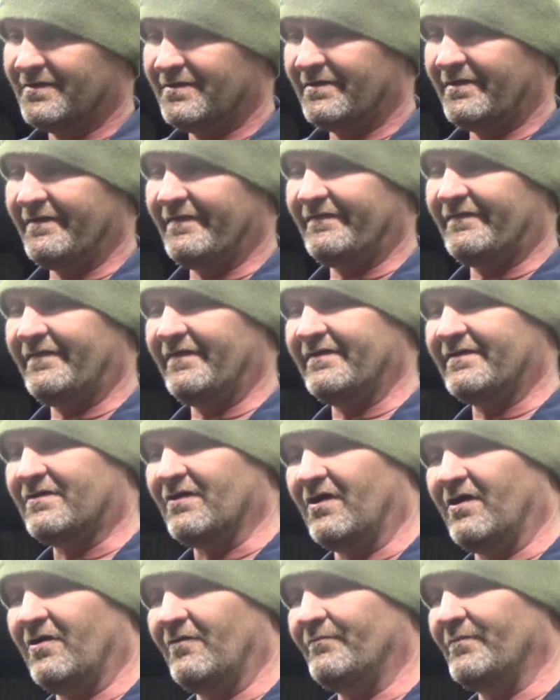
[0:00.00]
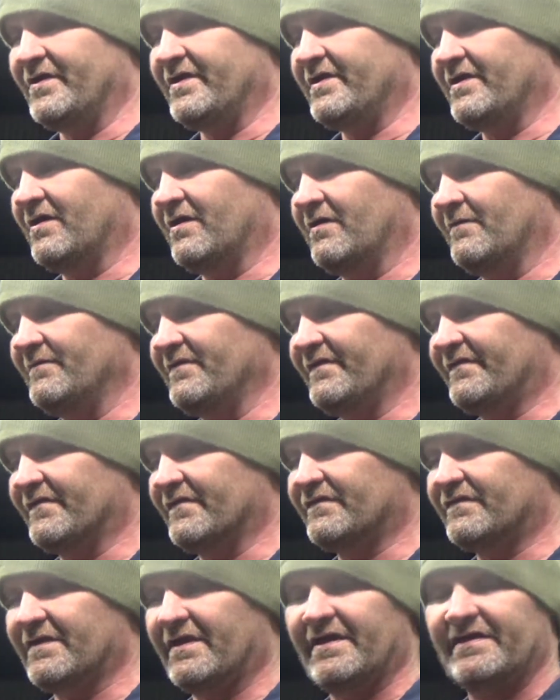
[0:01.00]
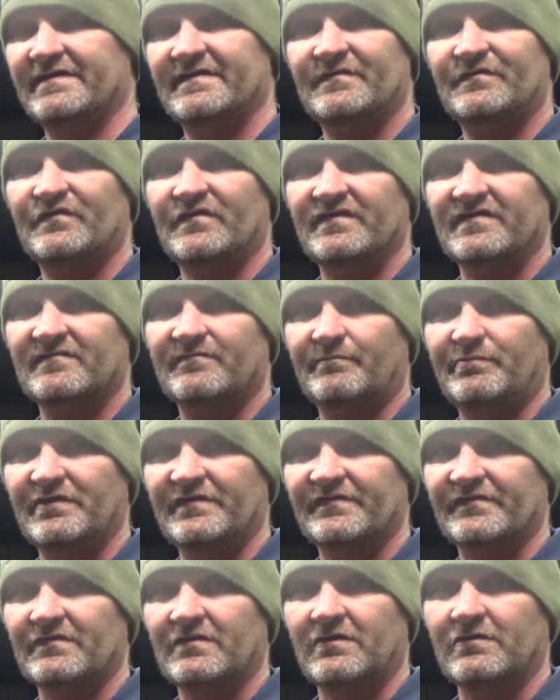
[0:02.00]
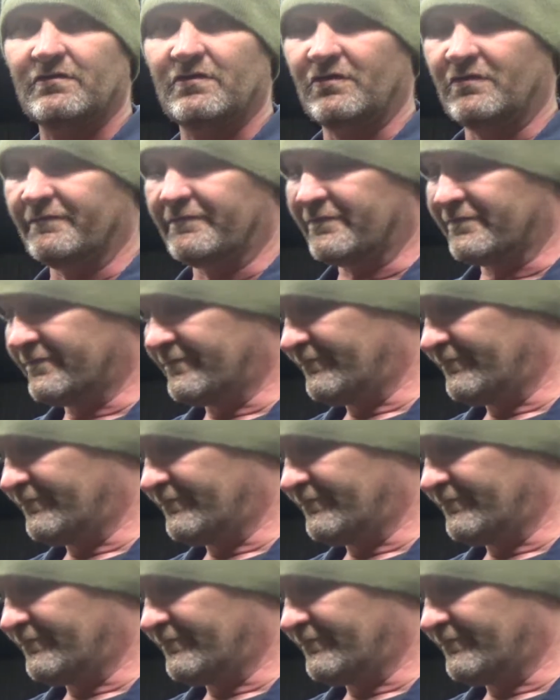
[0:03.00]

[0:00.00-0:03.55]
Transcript: He called me up. He said, "Dad, this thing's pissing all over."